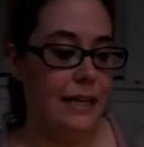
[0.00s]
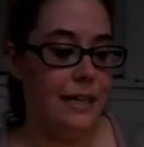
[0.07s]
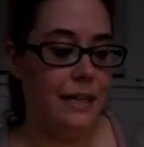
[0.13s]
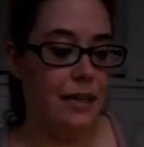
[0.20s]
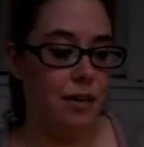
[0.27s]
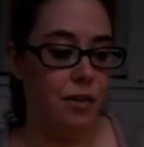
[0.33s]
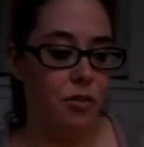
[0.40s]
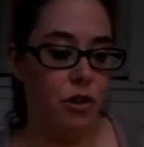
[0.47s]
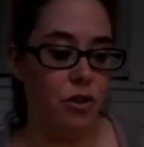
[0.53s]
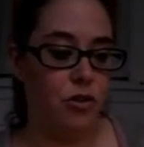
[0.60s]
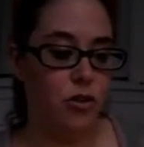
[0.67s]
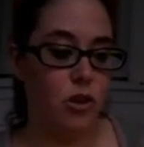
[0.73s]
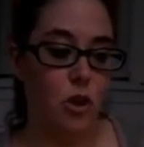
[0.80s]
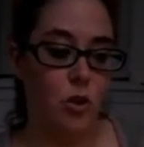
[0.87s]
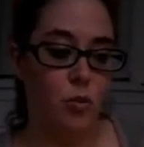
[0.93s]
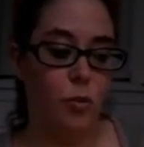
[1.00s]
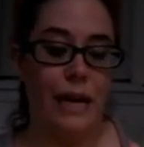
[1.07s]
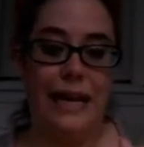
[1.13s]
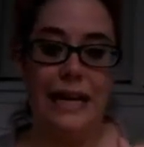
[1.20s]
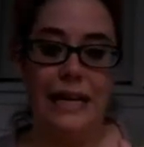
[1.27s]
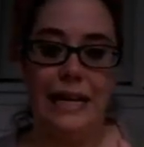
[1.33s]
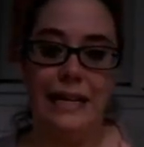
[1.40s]
in there, there's no
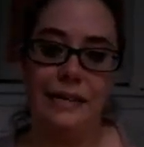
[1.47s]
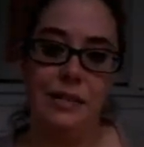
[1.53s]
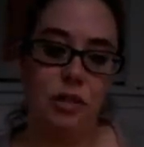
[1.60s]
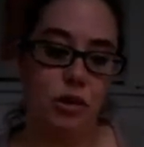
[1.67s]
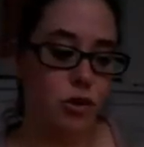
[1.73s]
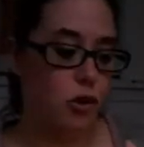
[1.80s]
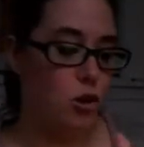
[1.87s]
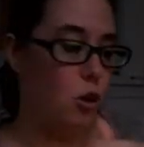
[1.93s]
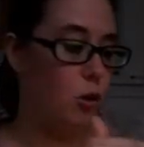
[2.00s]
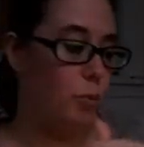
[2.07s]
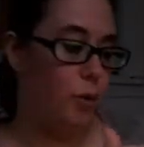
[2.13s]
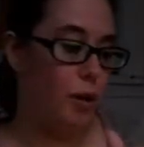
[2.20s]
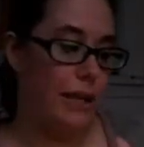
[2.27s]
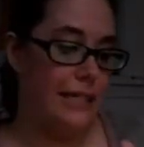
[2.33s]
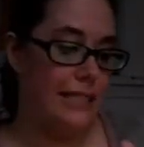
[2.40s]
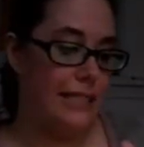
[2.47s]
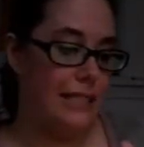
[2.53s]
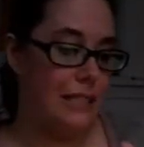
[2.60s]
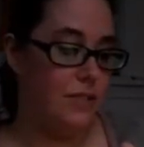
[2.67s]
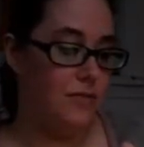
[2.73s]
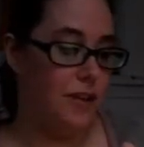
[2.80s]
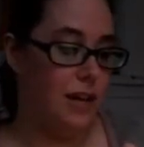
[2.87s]
ratings, there's no price
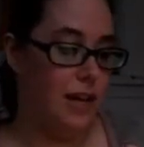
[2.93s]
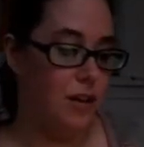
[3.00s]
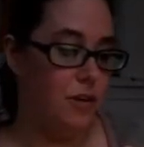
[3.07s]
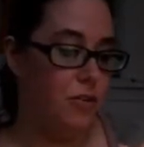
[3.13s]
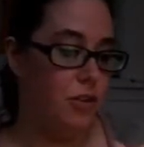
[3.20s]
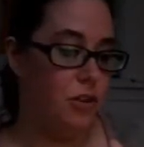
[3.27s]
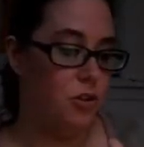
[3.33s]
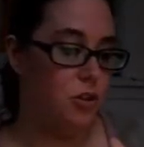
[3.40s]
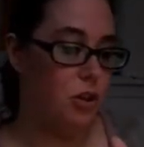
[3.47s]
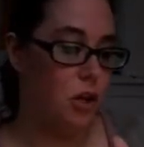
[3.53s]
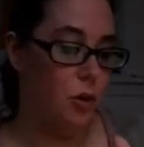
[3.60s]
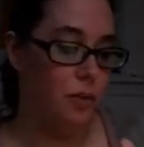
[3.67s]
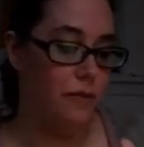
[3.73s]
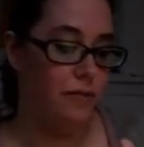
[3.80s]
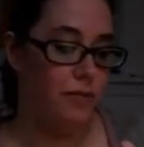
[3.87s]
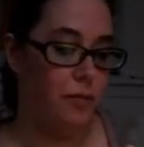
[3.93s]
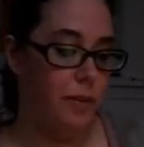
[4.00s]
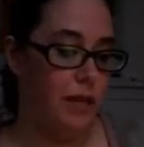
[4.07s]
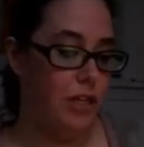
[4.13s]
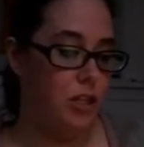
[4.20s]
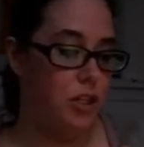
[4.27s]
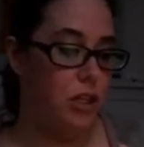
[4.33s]
that's found, there's no
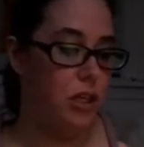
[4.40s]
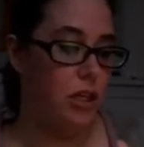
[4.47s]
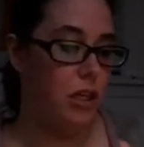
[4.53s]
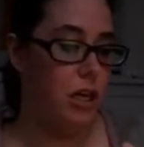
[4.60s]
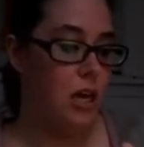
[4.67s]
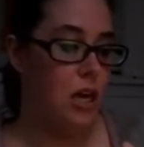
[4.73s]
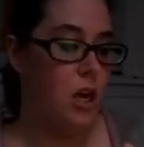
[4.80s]
information.